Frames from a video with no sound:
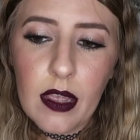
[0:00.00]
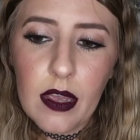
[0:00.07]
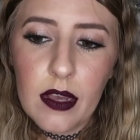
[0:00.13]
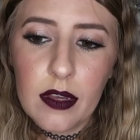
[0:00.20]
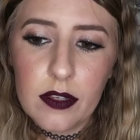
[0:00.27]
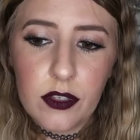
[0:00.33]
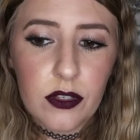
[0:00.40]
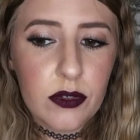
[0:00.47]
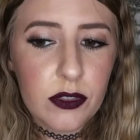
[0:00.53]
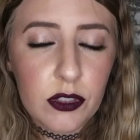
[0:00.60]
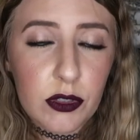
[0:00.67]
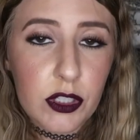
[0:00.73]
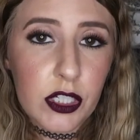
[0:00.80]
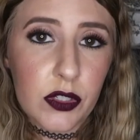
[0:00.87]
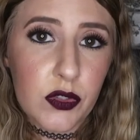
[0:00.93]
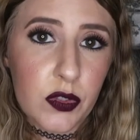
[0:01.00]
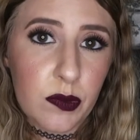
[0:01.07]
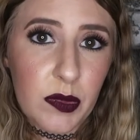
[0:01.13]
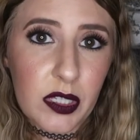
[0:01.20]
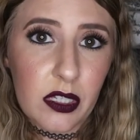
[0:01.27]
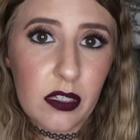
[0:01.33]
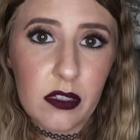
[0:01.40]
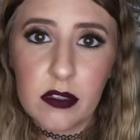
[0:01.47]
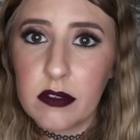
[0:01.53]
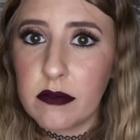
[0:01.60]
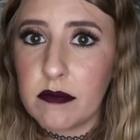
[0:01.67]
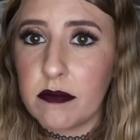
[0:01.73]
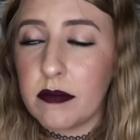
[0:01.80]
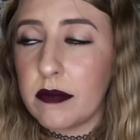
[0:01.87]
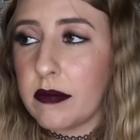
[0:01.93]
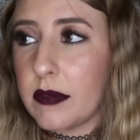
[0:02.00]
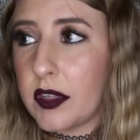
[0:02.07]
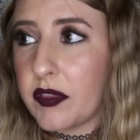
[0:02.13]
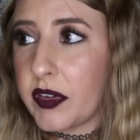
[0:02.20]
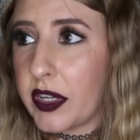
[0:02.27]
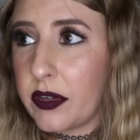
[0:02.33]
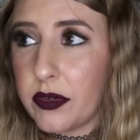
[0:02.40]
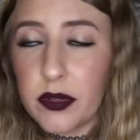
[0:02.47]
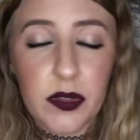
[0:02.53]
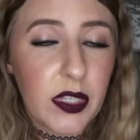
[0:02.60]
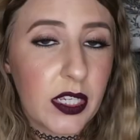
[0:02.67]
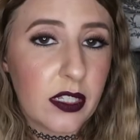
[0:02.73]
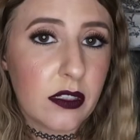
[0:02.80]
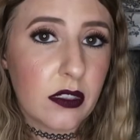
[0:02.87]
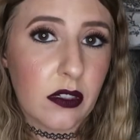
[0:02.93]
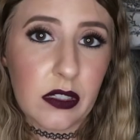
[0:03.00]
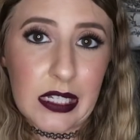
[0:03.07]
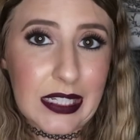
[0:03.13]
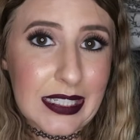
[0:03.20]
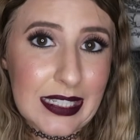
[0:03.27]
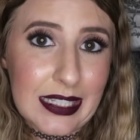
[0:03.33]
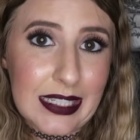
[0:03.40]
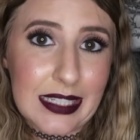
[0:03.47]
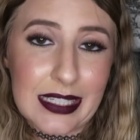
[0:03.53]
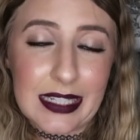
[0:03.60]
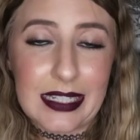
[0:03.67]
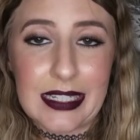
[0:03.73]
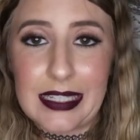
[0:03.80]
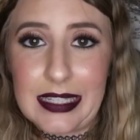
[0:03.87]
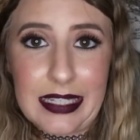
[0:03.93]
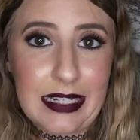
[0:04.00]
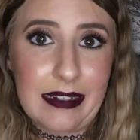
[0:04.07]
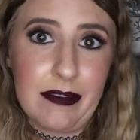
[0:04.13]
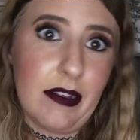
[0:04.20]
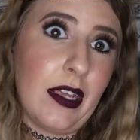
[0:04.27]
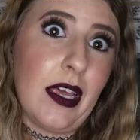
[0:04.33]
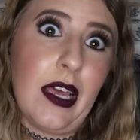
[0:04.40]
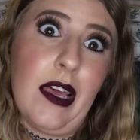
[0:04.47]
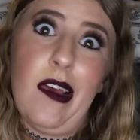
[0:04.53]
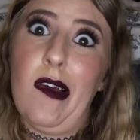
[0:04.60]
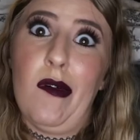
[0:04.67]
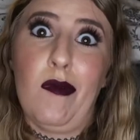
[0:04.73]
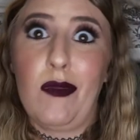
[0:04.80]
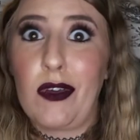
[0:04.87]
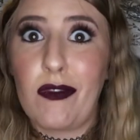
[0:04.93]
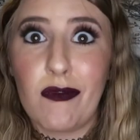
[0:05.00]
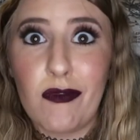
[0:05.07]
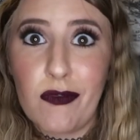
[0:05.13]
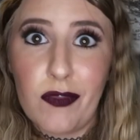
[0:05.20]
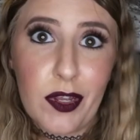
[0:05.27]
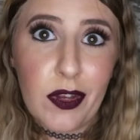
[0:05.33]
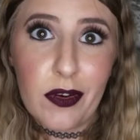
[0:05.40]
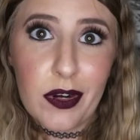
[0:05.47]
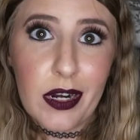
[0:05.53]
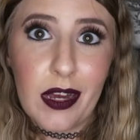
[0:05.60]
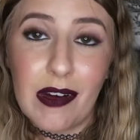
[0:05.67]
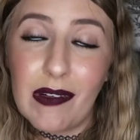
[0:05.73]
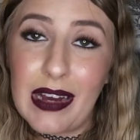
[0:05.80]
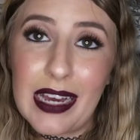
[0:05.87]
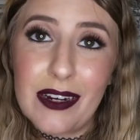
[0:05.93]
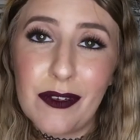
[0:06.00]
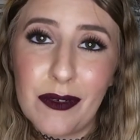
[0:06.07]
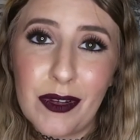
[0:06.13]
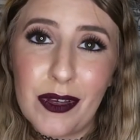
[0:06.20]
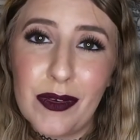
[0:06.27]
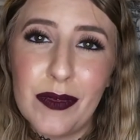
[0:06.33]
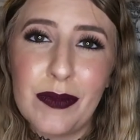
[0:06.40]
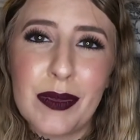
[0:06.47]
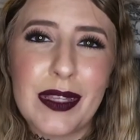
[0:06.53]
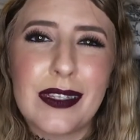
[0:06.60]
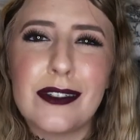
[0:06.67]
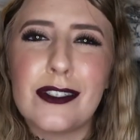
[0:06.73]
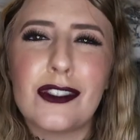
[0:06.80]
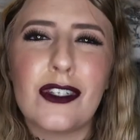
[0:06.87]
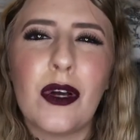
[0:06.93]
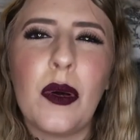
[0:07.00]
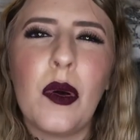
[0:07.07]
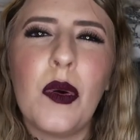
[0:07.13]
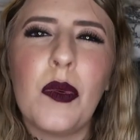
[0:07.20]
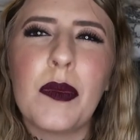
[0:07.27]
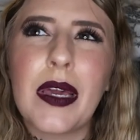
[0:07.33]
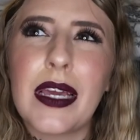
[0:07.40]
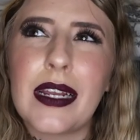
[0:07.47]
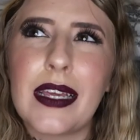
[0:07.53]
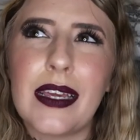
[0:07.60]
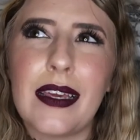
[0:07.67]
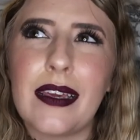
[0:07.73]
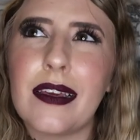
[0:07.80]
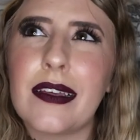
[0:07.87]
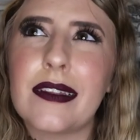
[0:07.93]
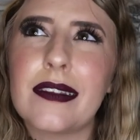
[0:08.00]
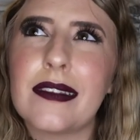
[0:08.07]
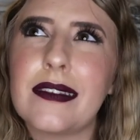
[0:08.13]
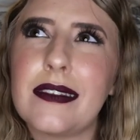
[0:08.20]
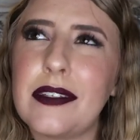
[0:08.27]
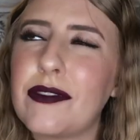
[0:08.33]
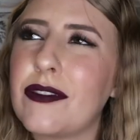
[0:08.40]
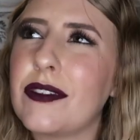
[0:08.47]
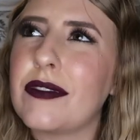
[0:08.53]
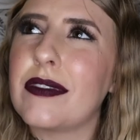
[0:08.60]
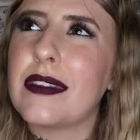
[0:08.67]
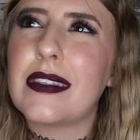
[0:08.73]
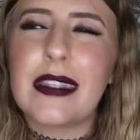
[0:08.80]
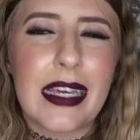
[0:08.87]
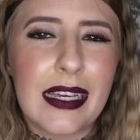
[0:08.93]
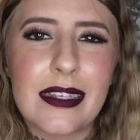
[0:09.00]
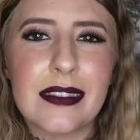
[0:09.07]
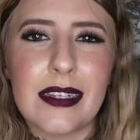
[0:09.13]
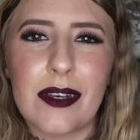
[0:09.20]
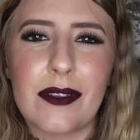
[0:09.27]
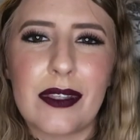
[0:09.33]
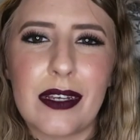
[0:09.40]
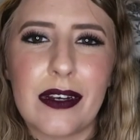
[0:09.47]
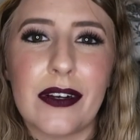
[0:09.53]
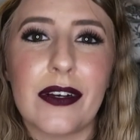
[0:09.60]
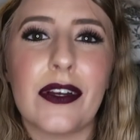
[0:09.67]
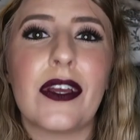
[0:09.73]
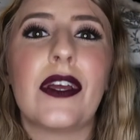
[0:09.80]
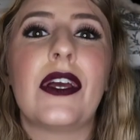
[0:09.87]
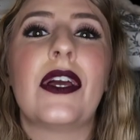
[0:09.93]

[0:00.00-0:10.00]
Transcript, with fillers: Uh, you can always reach out to me. If I don't know the answer, I'll ask Alyssa, and then we can figure it out. I don't know, but there's so many different things out there.